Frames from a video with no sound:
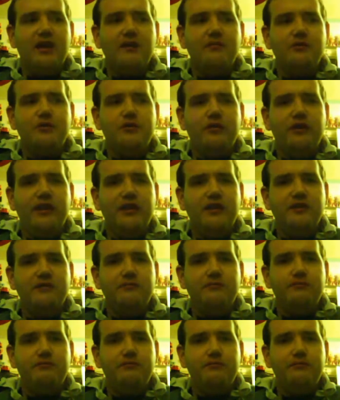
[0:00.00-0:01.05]
I am
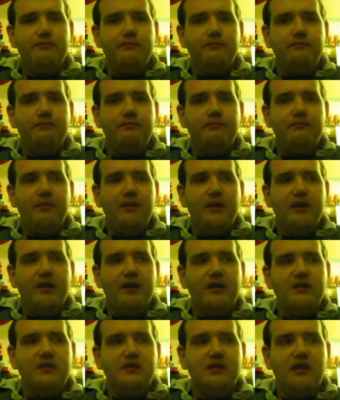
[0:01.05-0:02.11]
straight
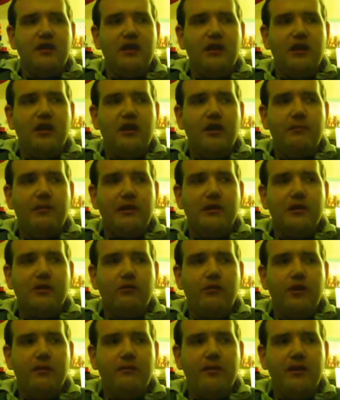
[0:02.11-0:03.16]
because I care about
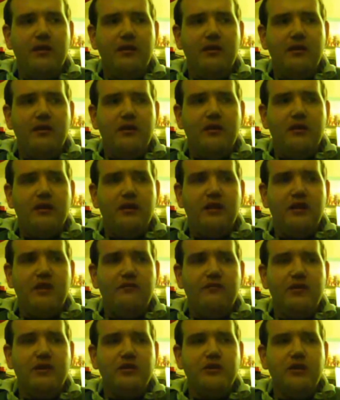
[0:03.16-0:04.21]
the women
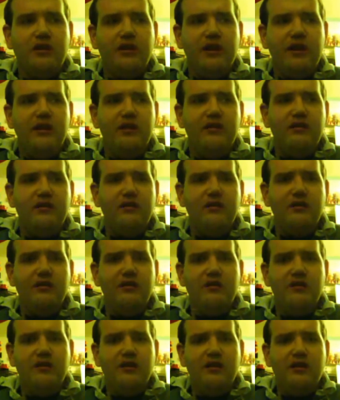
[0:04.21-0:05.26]
individually.
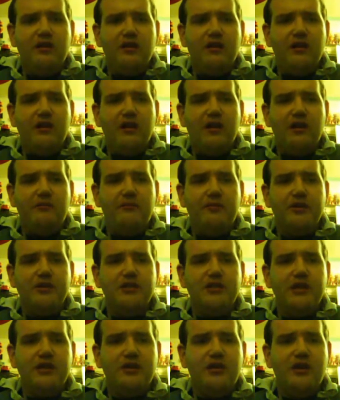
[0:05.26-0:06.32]
I
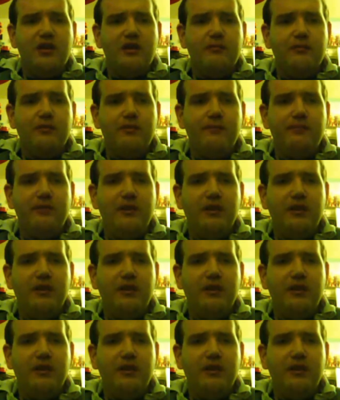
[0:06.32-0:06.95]
appreciate their humble